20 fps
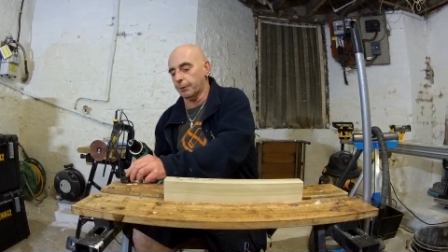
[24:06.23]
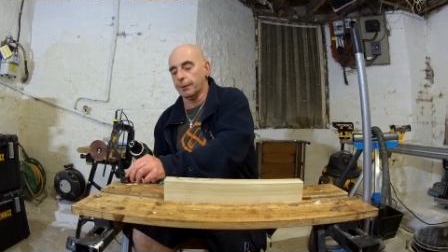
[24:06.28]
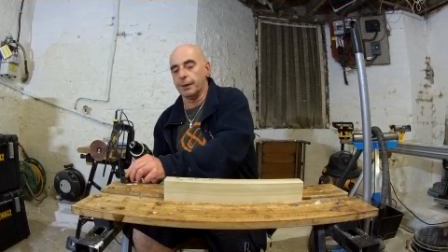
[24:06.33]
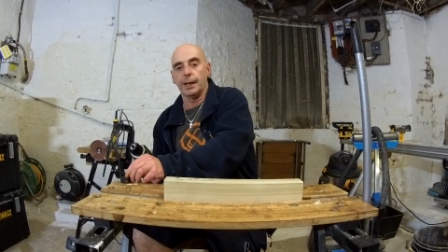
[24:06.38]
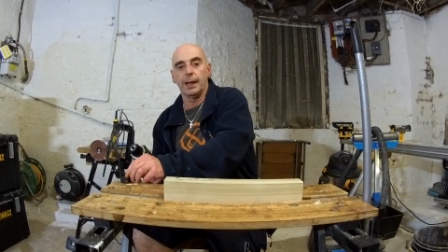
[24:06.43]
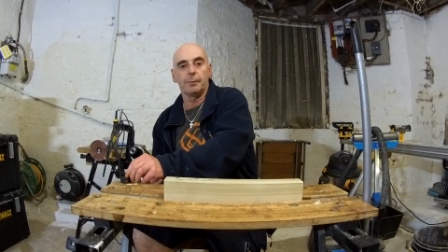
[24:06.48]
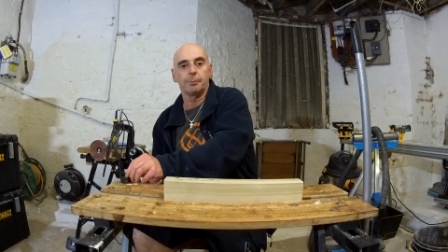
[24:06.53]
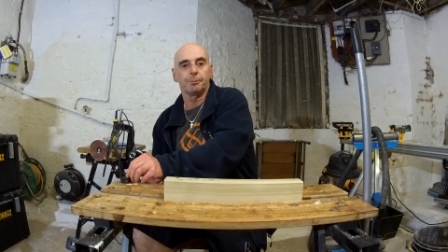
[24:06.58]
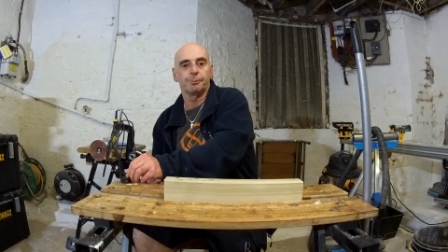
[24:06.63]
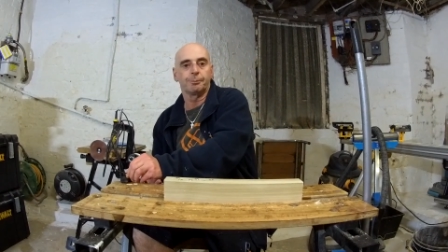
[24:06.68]

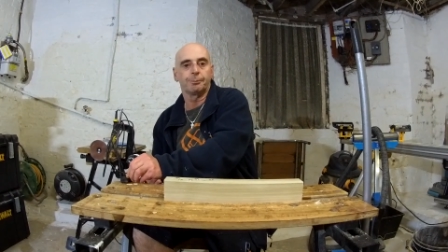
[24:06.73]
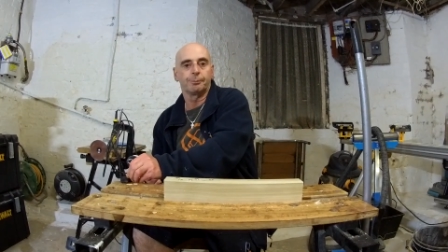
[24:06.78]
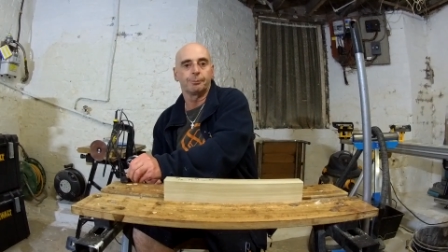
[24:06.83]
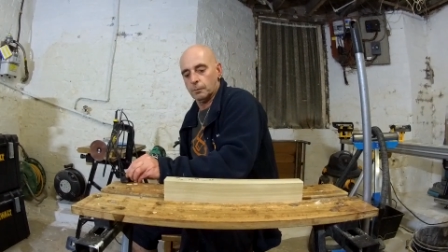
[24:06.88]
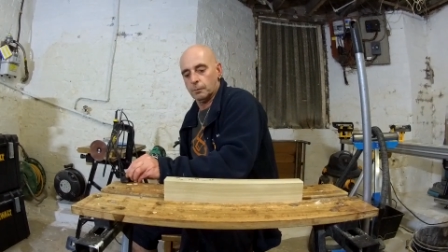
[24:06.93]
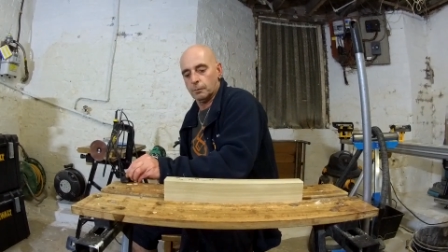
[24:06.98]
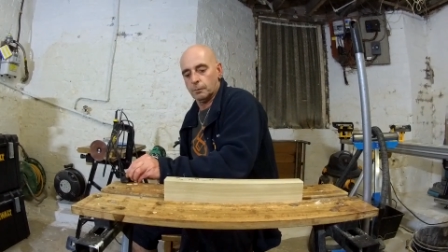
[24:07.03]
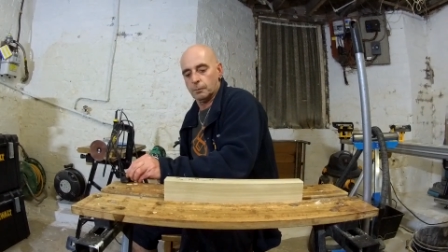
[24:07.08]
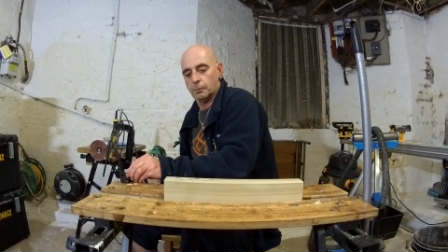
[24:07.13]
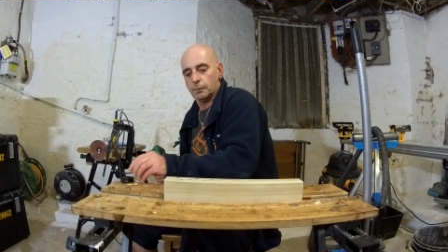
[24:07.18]
them.
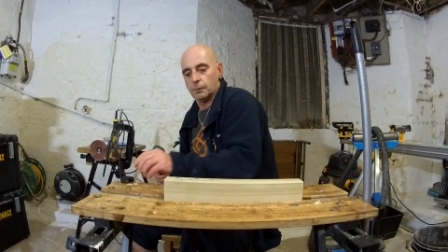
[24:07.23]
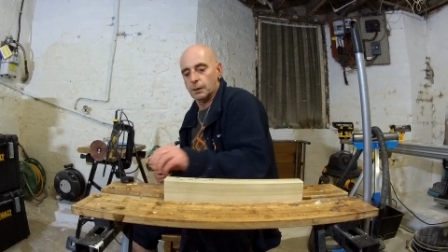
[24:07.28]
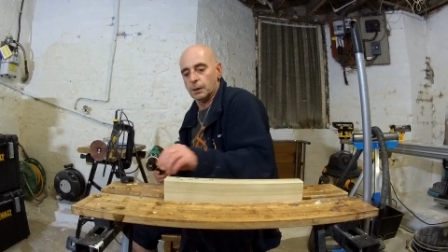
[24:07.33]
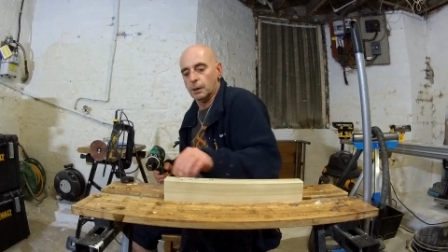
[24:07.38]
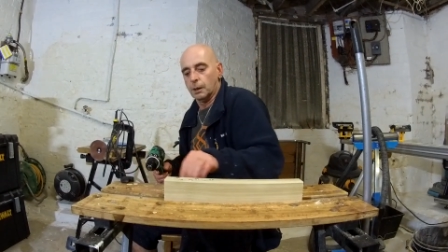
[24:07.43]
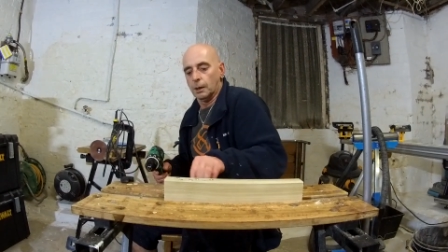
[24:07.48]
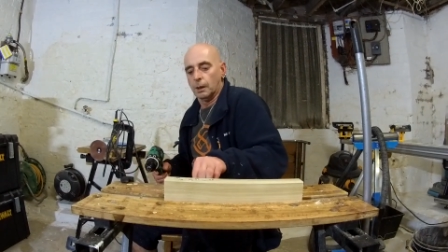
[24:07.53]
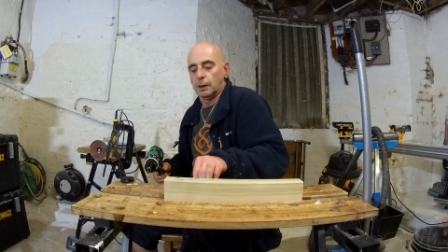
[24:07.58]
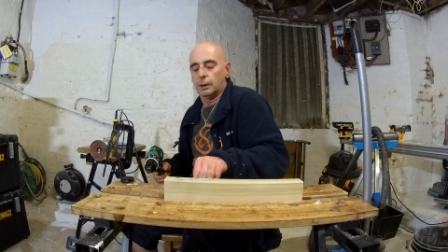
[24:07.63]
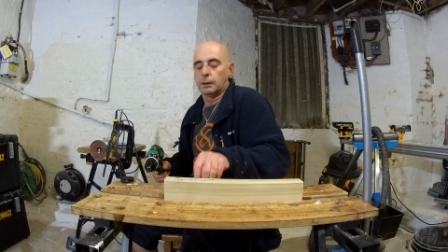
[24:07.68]

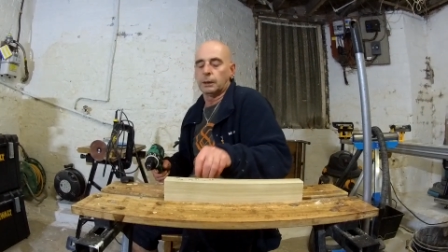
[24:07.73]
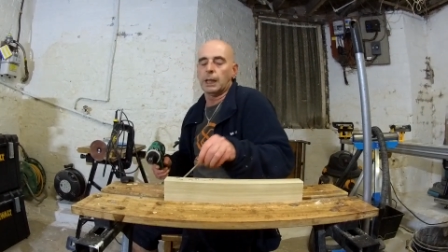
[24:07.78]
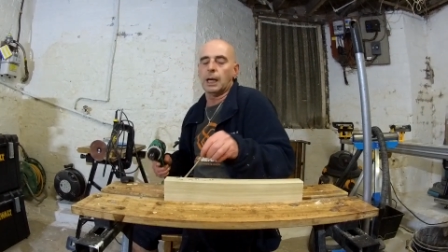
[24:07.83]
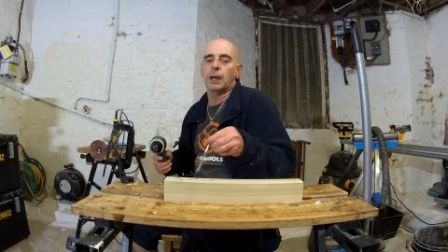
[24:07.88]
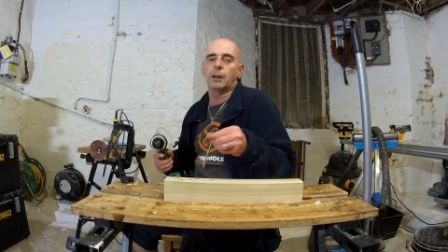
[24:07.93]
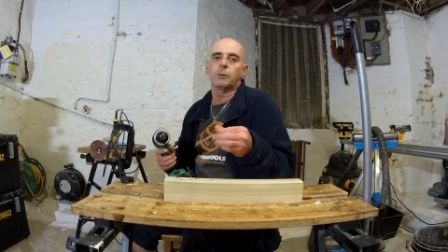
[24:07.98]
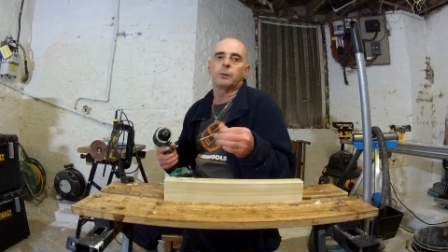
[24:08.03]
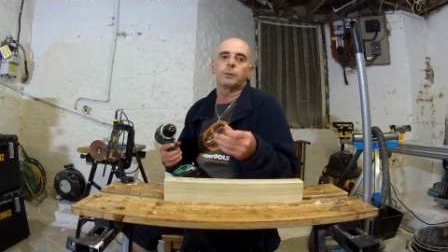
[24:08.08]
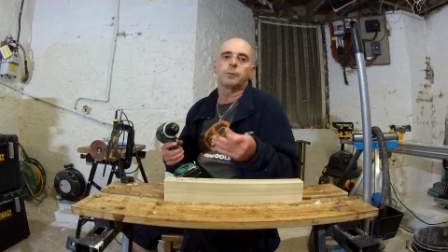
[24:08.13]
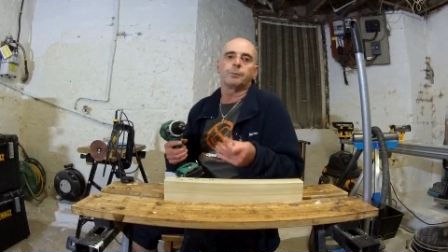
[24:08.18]

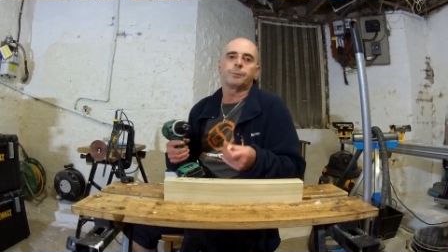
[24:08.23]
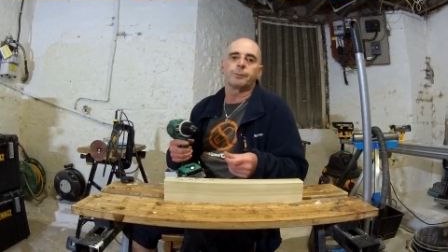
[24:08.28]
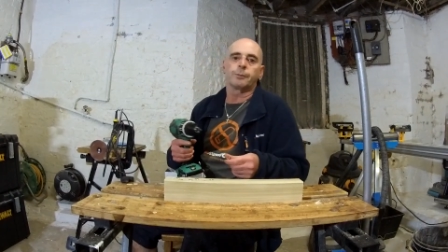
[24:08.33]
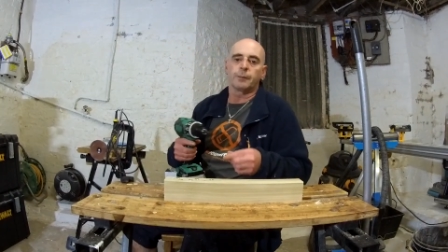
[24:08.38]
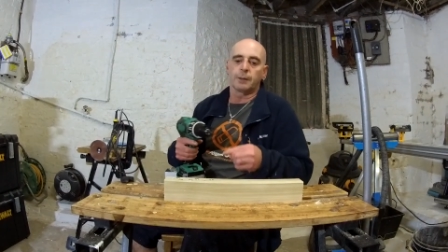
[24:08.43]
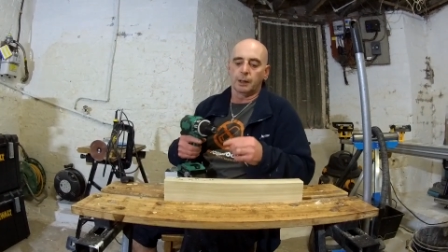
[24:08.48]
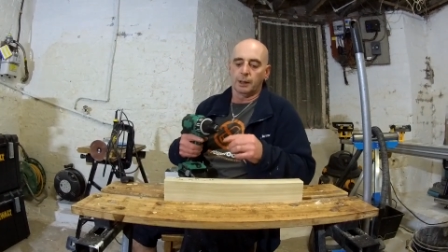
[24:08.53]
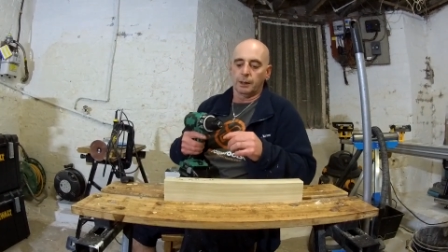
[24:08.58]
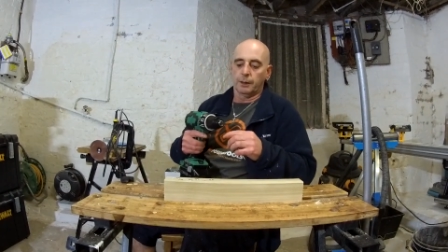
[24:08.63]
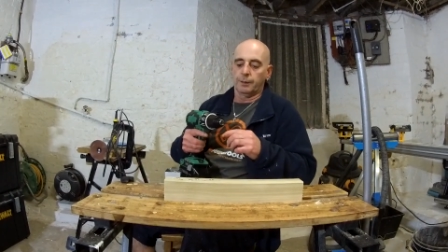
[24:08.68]
Now,
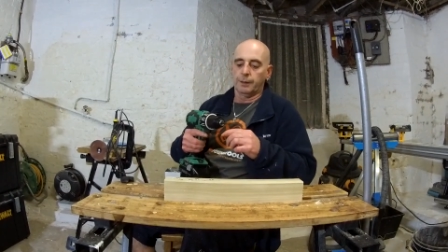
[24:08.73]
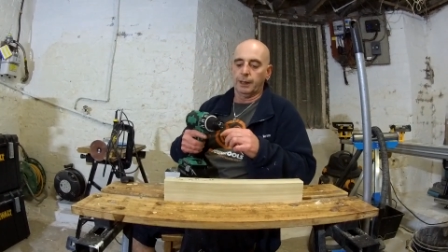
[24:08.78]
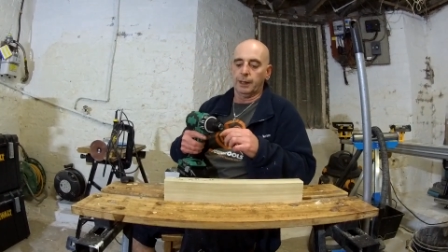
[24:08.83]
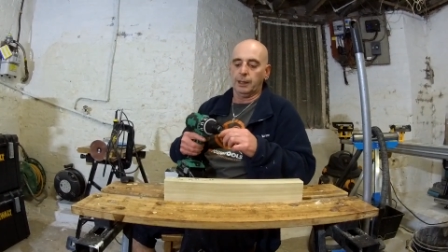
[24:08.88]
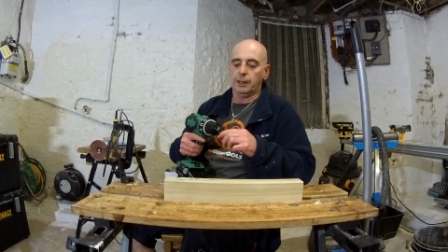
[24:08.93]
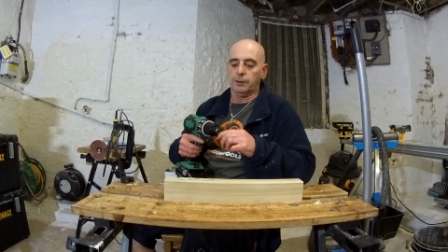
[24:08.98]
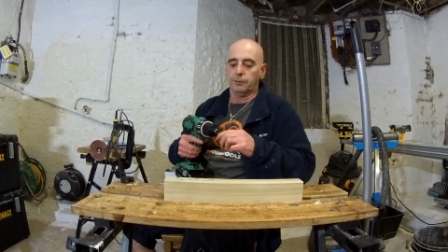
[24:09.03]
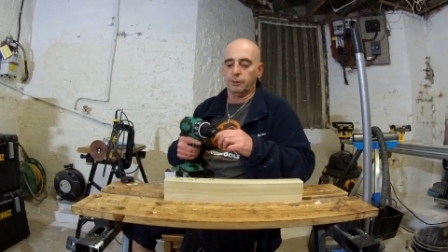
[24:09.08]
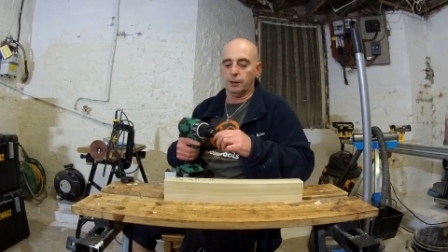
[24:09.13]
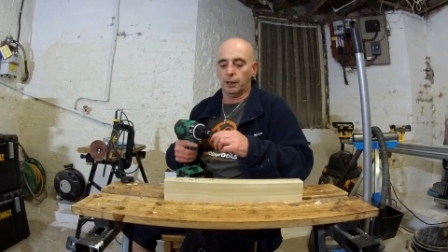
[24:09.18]

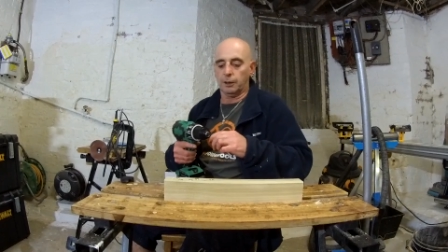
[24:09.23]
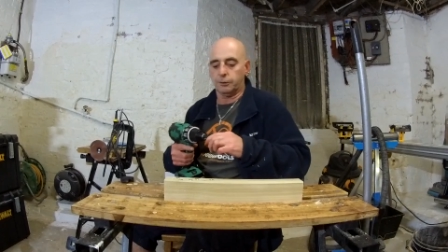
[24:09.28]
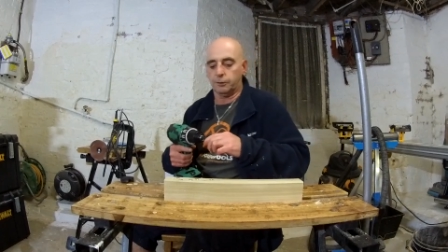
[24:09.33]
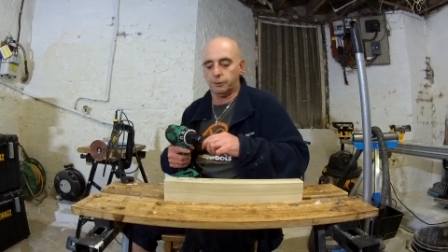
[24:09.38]
these are